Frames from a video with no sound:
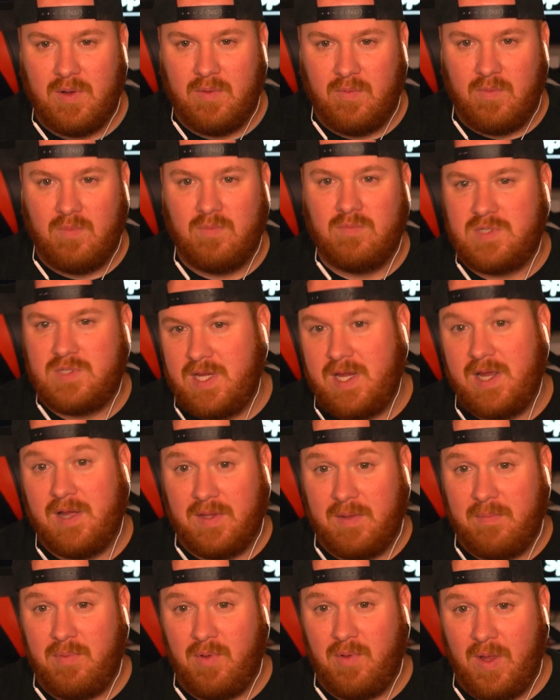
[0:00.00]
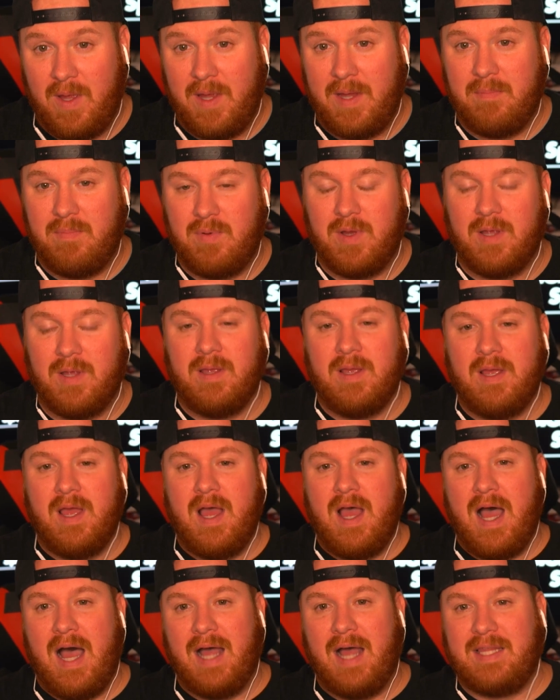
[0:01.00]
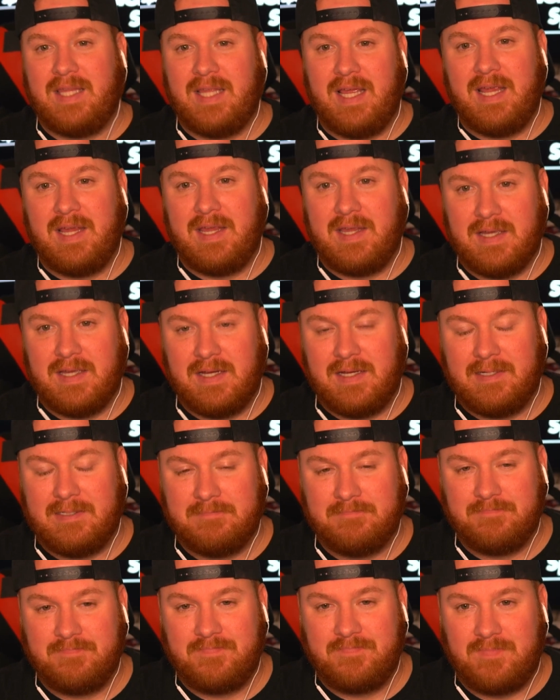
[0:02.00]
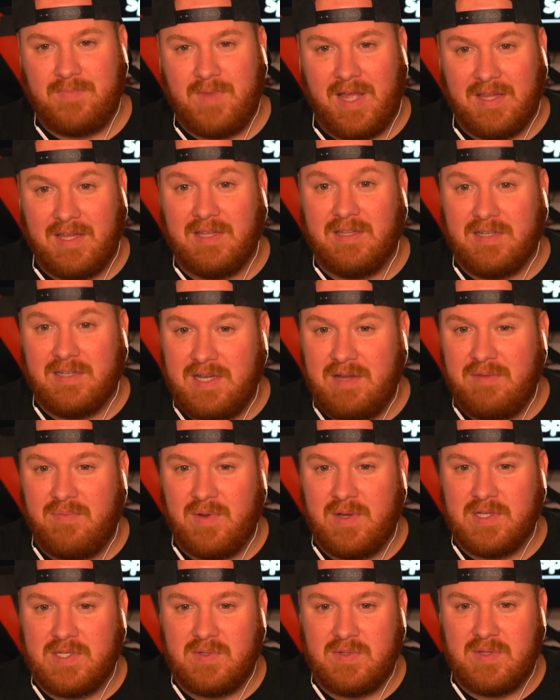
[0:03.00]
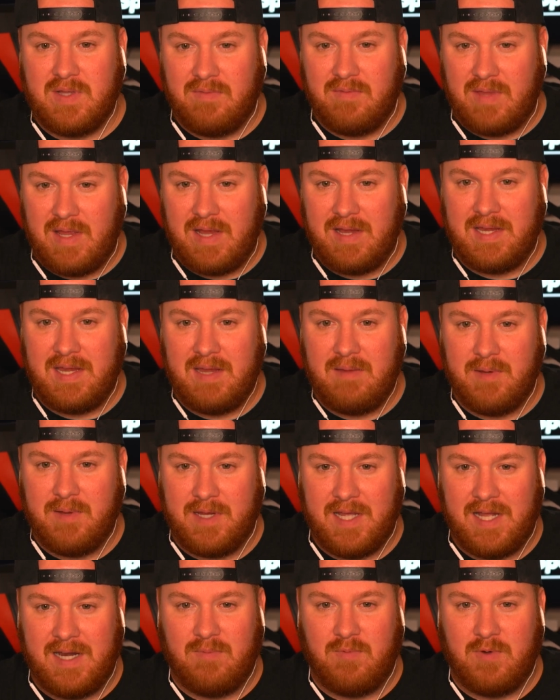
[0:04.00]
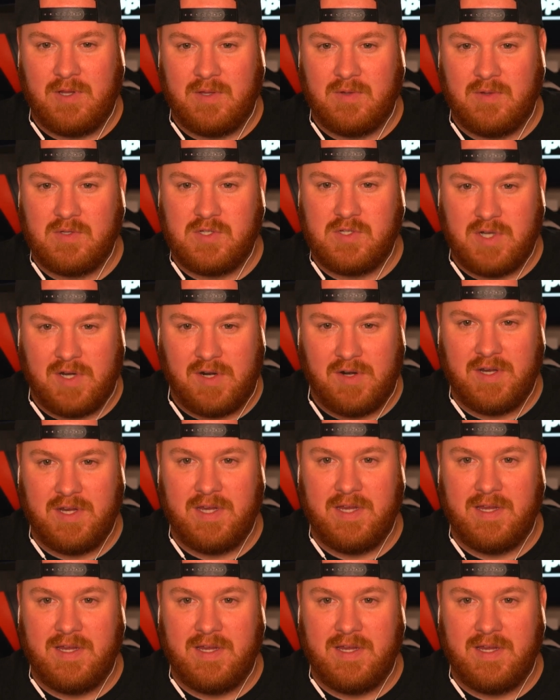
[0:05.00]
See how they play, but I think I think the defense, if they can keep it kind of one of those dirty,